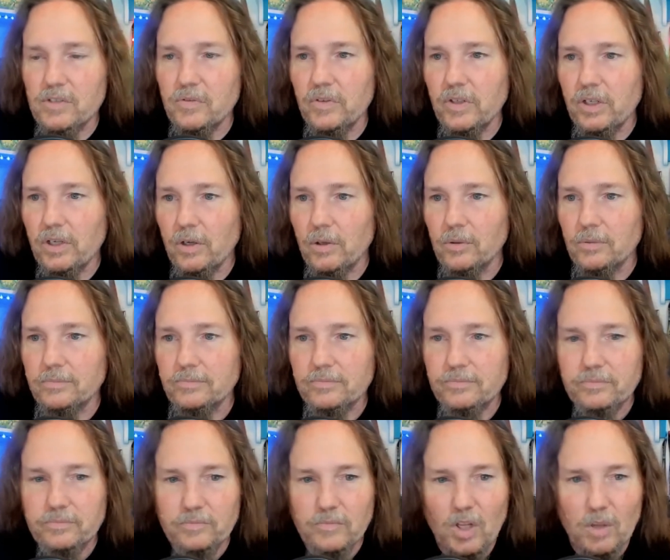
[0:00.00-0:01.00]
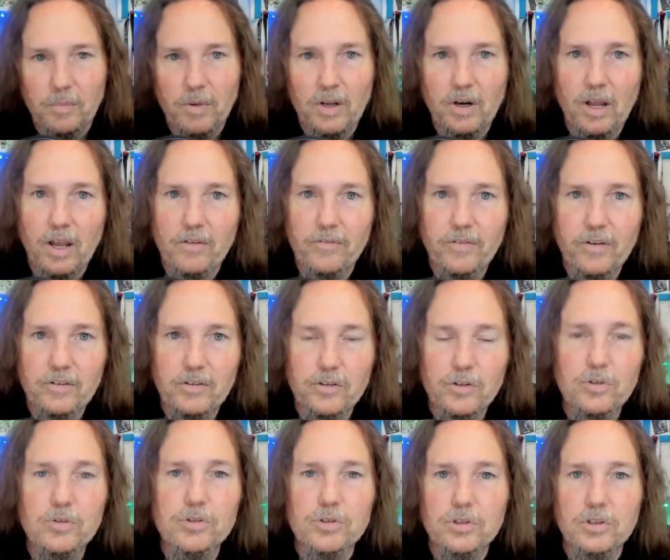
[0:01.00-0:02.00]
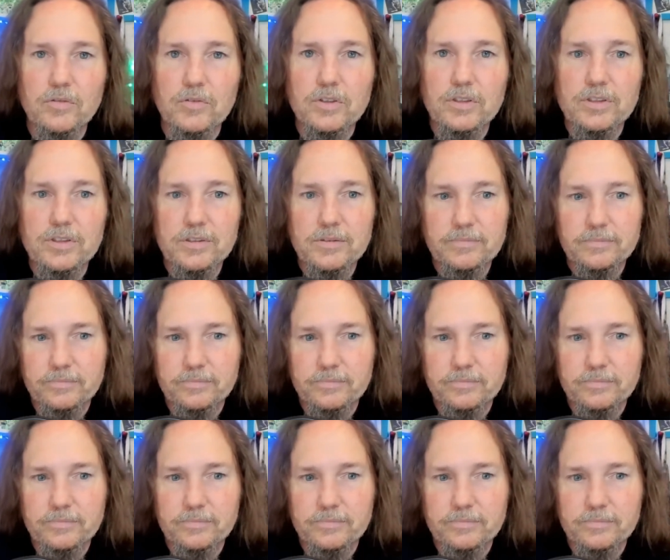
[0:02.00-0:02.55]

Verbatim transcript: video. But I found a new service